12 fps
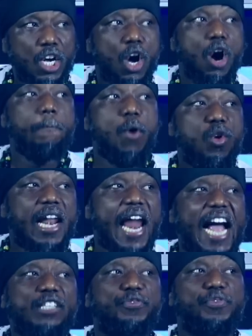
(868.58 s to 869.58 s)

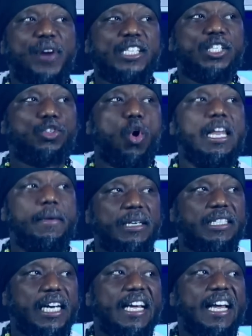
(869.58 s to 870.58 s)
Moonlight Fresco
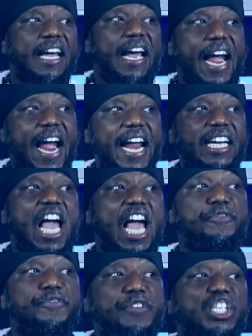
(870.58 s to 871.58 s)
Limited, and a
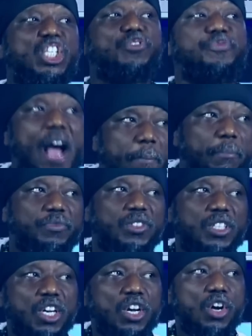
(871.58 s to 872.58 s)
fish farm
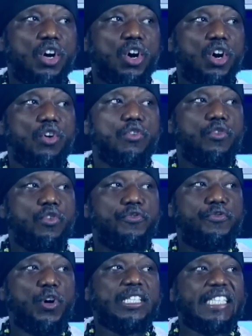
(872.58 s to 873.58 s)

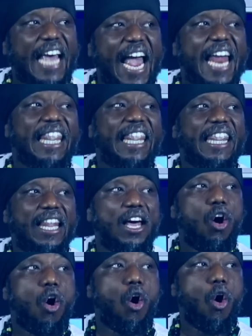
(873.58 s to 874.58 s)
for sale,
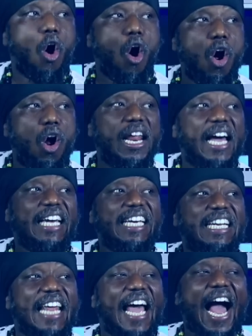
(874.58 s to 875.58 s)
all
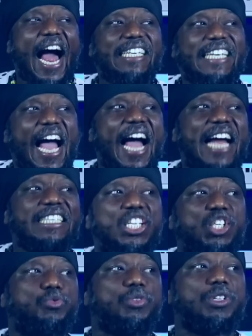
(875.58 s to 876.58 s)
in the Adan
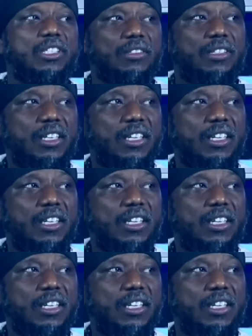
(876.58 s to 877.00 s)
district.